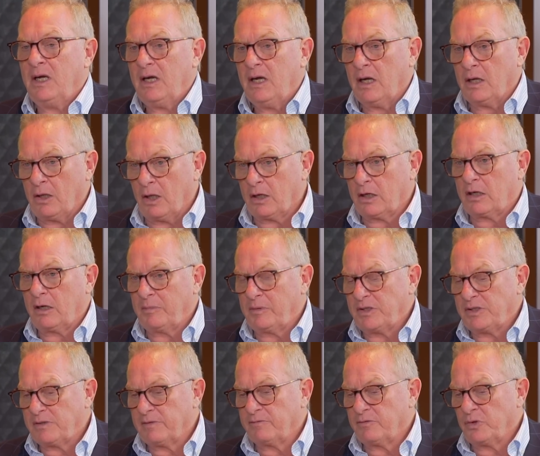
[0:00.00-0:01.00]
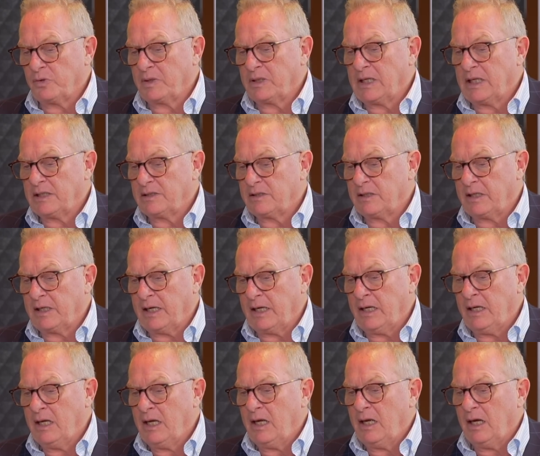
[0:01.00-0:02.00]
A lot of companies are doing that
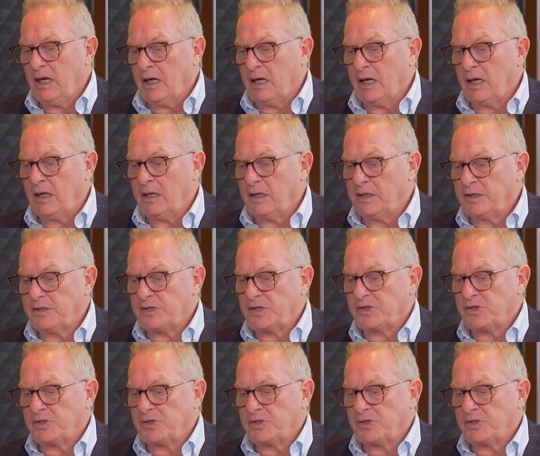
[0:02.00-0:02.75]
today. This